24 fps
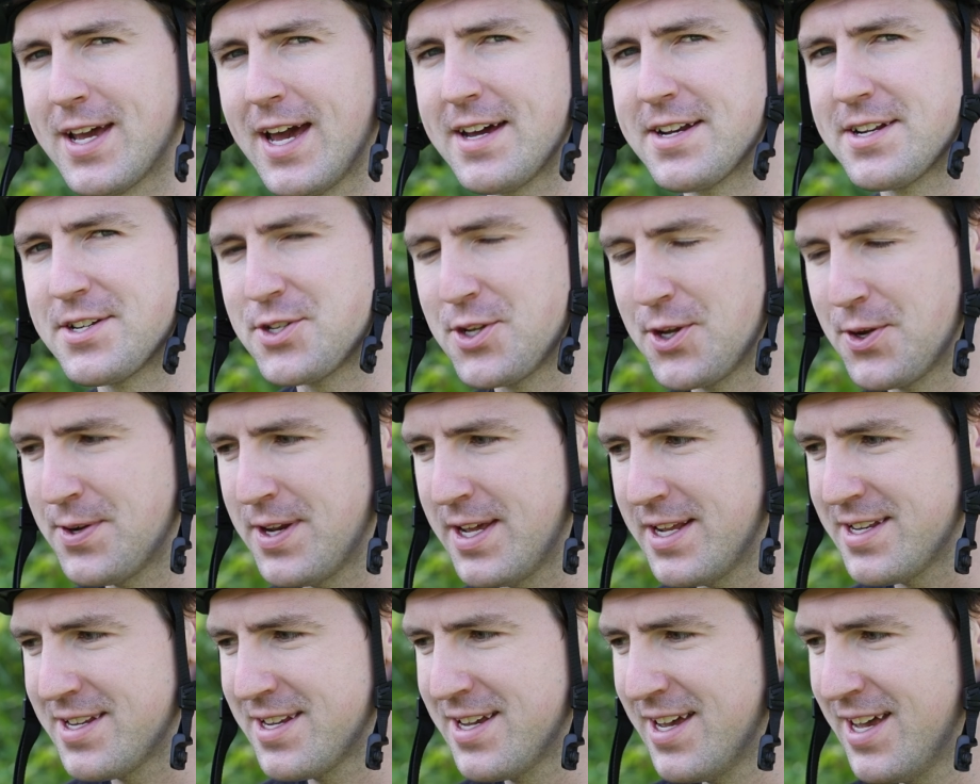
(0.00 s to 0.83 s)
how to tune
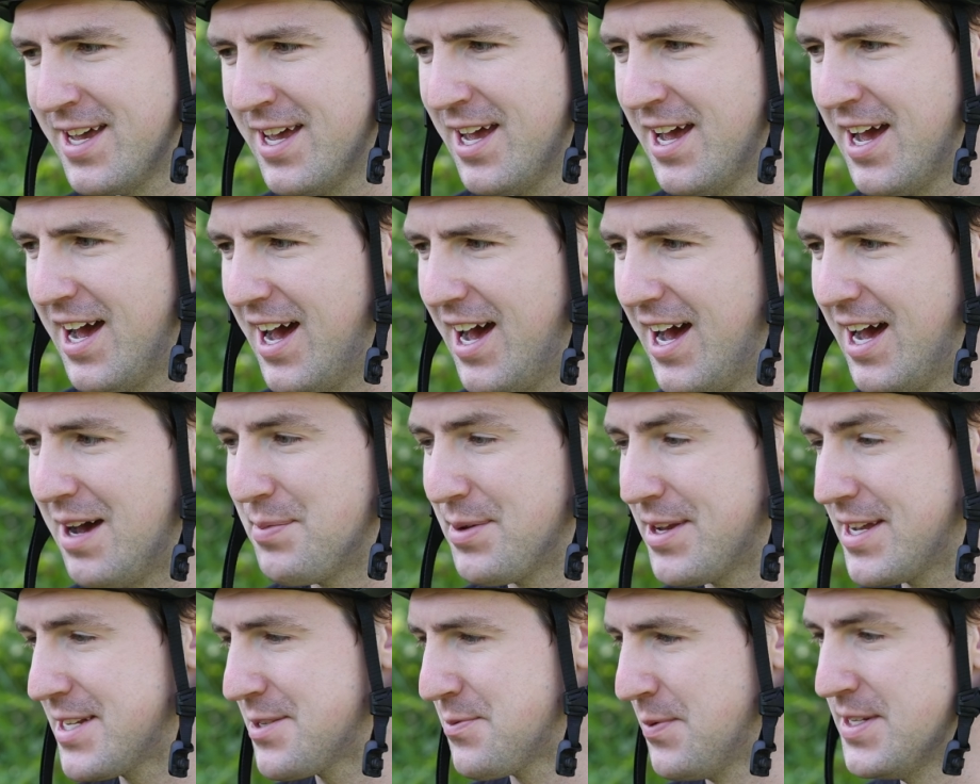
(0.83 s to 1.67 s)
it
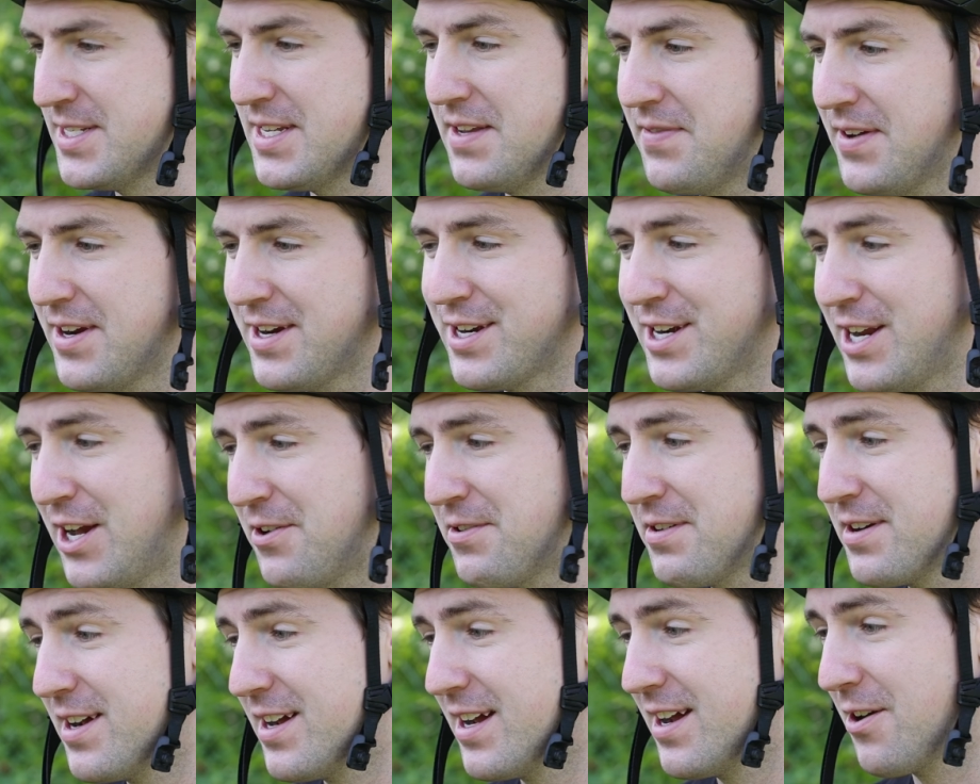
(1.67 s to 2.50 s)
because once I figured it
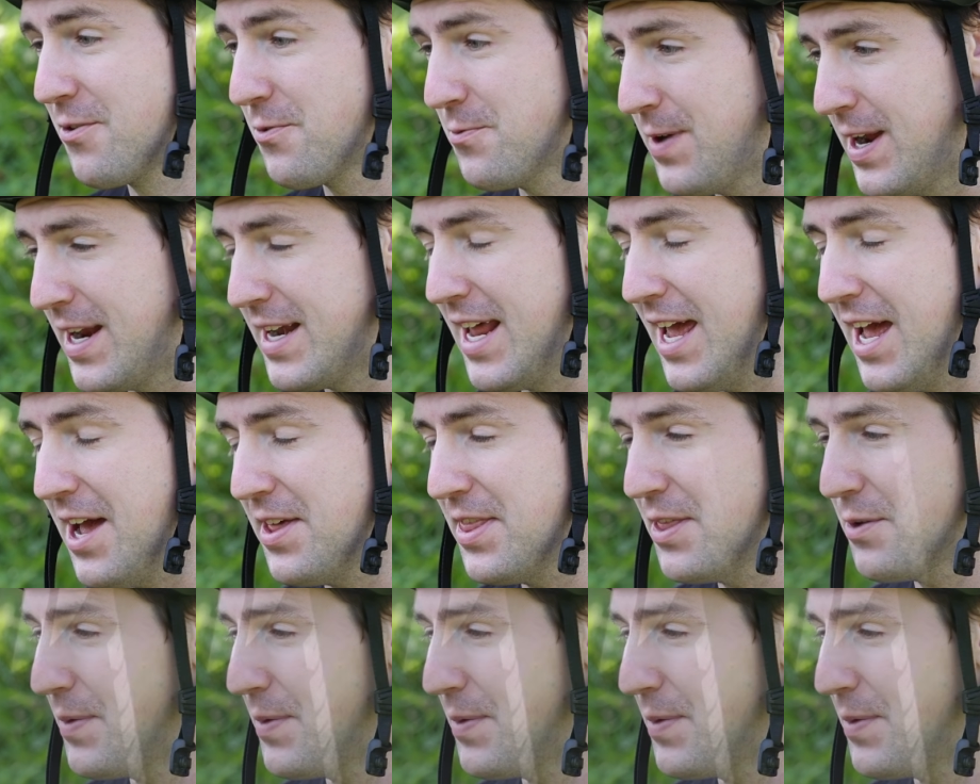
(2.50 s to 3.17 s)
out, right now,